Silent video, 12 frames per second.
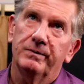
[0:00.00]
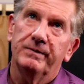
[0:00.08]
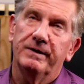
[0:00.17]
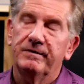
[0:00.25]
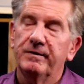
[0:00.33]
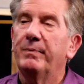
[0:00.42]

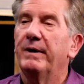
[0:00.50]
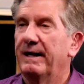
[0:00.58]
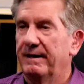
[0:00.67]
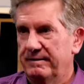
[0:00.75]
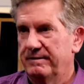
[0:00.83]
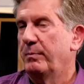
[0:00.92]

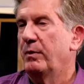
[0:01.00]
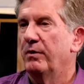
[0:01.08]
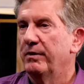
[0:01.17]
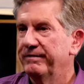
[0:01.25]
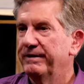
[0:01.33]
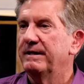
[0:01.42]
depends. Part
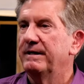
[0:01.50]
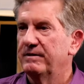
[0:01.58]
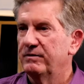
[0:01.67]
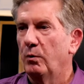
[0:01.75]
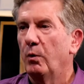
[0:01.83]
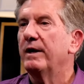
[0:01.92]
of it
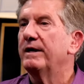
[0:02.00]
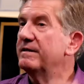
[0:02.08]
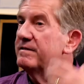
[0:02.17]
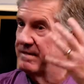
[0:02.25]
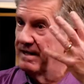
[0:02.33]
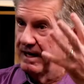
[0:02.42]
is, what
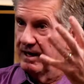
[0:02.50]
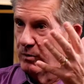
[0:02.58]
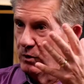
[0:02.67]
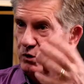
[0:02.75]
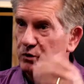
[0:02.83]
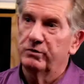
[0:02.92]
is that
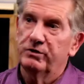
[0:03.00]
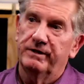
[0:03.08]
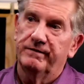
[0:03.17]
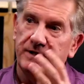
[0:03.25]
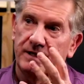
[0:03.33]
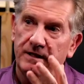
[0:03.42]
emotional
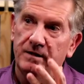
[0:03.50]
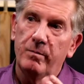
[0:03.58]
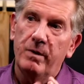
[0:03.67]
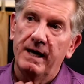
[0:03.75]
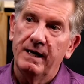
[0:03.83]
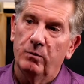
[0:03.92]
shift they need to
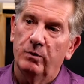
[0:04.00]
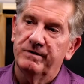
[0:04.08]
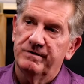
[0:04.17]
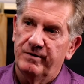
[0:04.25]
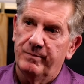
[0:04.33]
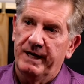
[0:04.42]
make? What
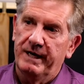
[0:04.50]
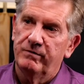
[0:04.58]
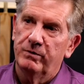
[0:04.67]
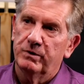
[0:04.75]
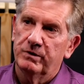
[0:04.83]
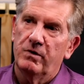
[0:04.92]
is the behavior
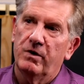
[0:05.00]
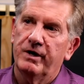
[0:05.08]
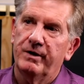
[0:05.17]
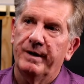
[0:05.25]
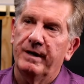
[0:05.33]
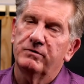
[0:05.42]
we're talking
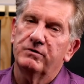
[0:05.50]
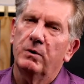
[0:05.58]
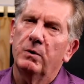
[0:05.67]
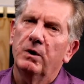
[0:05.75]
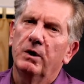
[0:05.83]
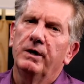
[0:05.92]
about? So,
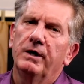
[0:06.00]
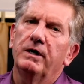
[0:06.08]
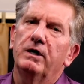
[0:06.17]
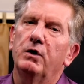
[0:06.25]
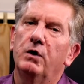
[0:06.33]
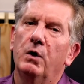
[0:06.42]

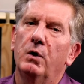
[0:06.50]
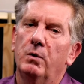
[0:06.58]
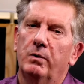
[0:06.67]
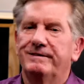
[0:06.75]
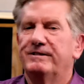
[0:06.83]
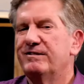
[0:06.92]

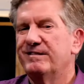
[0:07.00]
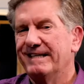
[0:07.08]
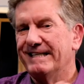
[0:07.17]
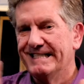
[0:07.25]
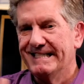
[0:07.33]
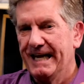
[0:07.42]
just an
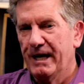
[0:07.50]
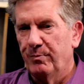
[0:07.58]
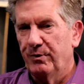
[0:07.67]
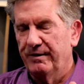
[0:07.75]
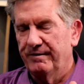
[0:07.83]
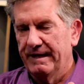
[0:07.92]

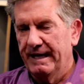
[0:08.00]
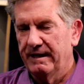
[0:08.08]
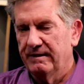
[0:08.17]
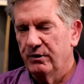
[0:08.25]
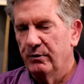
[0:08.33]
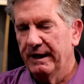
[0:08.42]
example of that
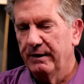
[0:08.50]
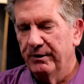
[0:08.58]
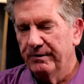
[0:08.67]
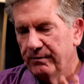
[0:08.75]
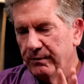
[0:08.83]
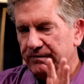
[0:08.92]
is, okay,
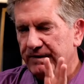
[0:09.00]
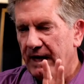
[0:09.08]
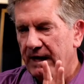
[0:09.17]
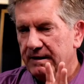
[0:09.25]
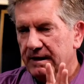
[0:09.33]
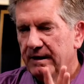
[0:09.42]
we've
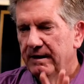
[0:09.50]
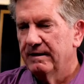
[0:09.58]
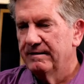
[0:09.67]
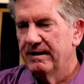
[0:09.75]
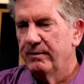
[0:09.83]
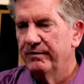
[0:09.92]
got,
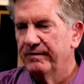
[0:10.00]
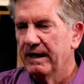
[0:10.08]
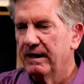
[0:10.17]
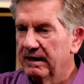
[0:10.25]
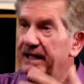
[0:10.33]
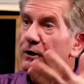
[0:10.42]
let's say we've got a
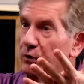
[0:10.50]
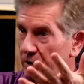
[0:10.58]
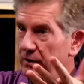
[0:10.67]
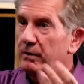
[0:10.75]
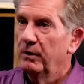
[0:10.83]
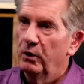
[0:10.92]
leader
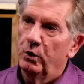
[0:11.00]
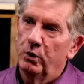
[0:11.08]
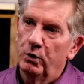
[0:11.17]
who